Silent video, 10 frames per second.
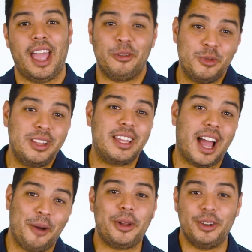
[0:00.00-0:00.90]
And
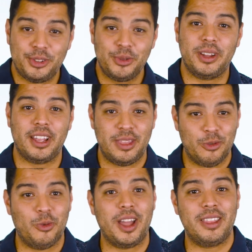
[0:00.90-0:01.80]
really, I want to do it in
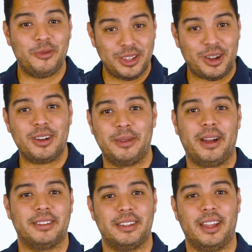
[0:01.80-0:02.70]
the way that we talked
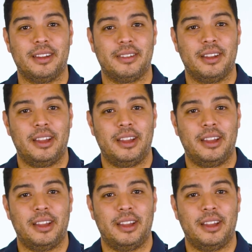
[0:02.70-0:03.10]
about today.